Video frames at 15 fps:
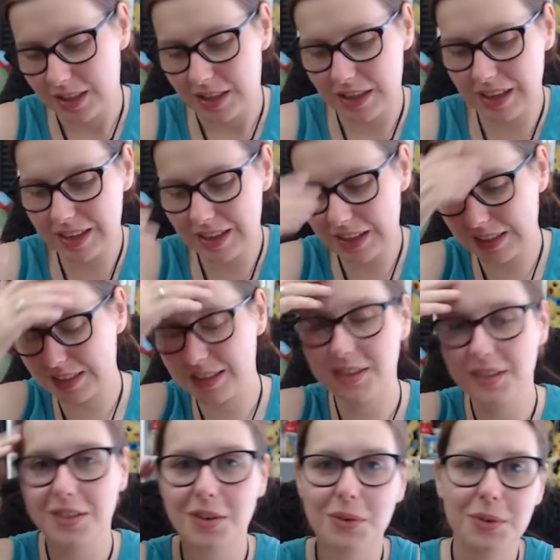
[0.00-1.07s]
I still
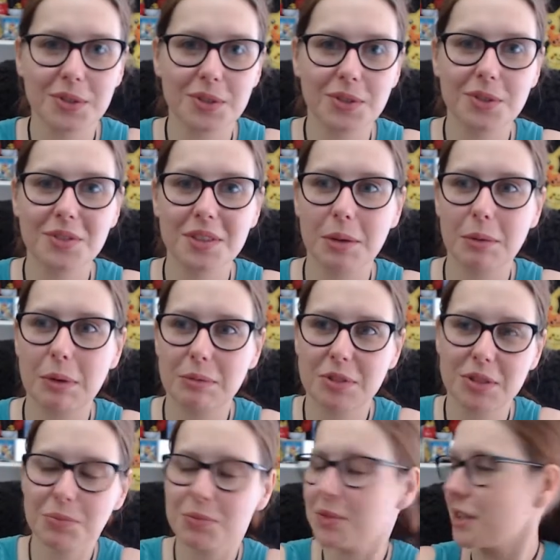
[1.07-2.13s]
don't know what to do with them. I'm
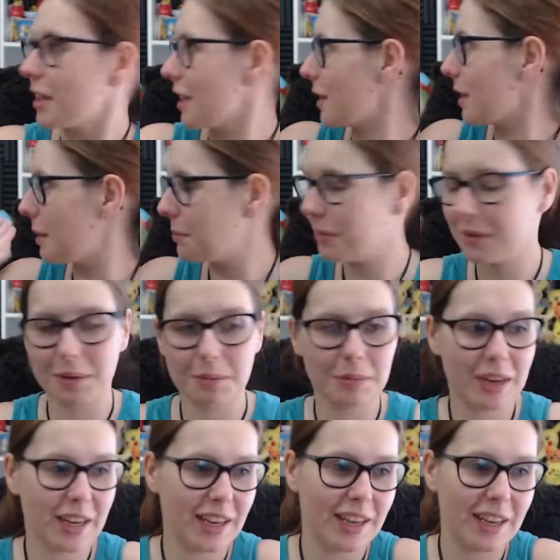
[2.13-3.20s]
just putting it up on
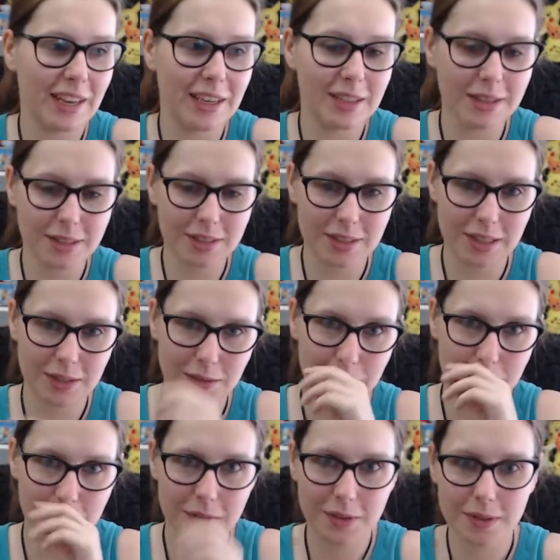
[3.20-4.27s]
my uh,
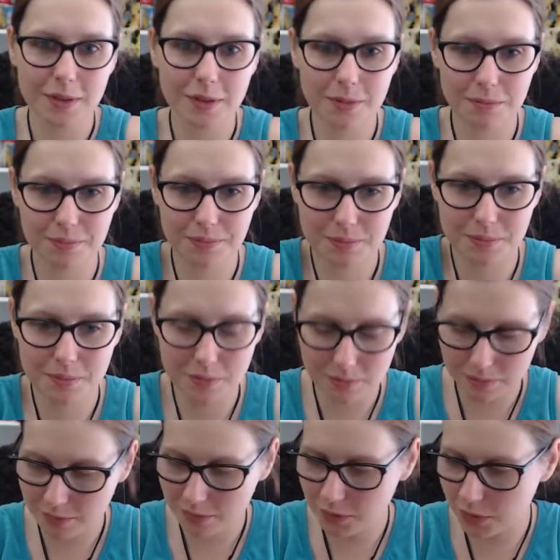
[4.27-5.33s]
shelf
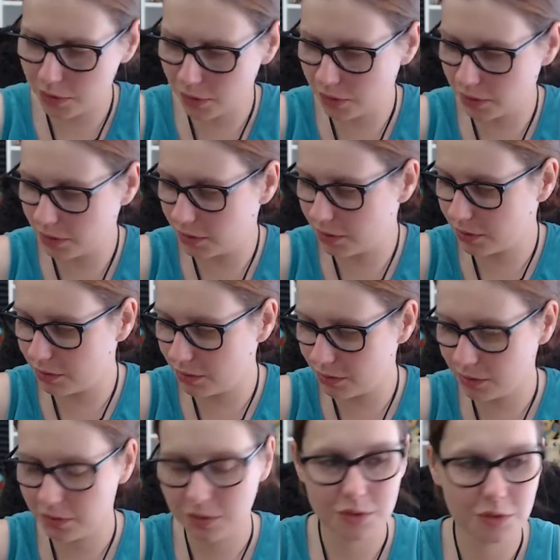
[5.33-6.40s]
to
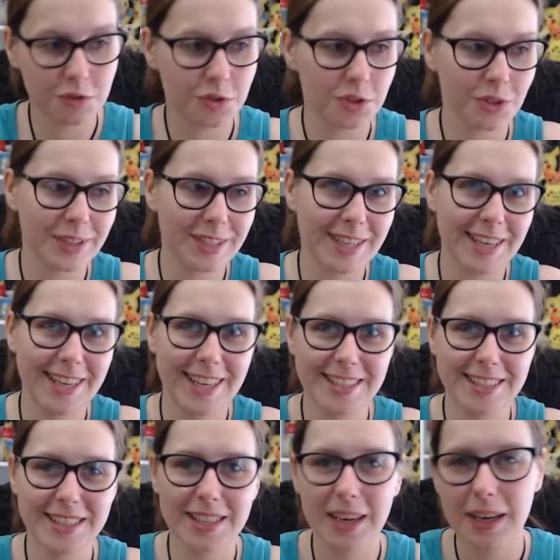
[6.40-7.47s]
to
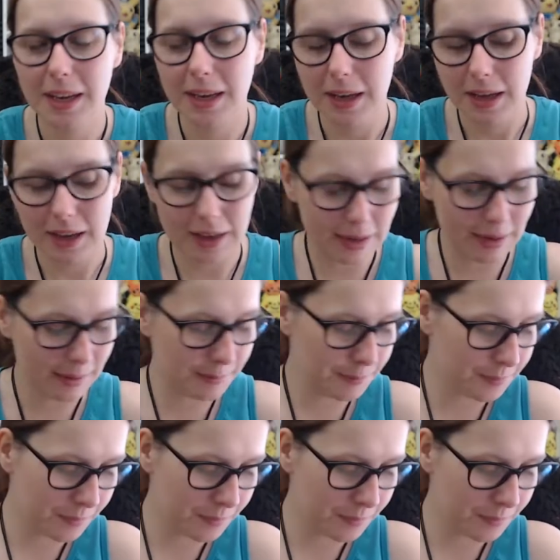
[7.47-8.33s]
showcase. Um,